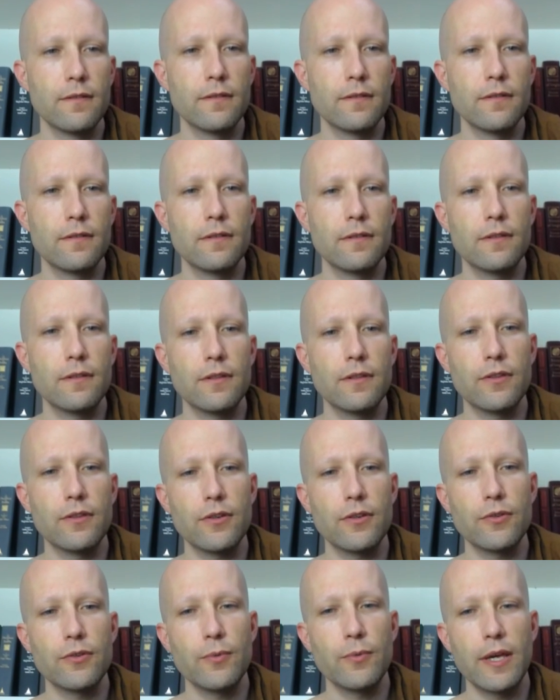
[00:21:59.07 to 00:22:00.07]
The third
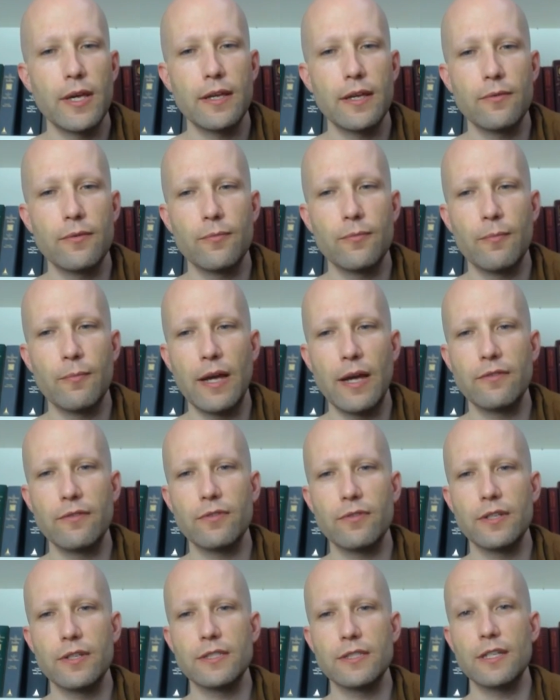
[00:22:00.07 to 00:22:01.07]
way
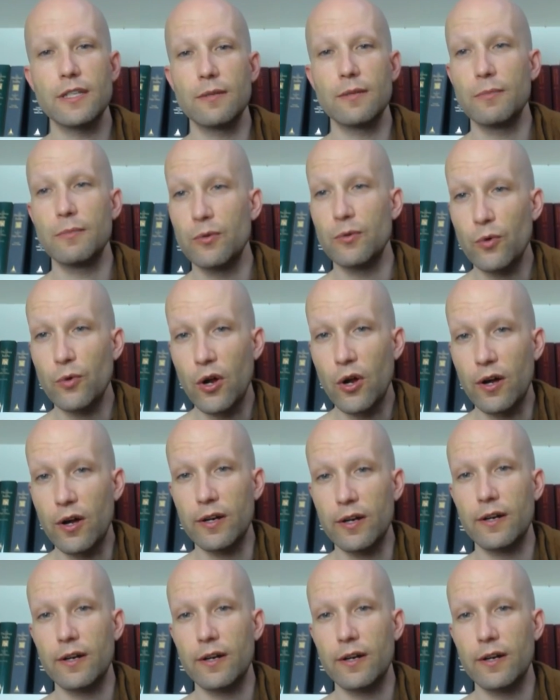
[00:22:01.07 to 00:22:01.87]
mindfulness can be wrong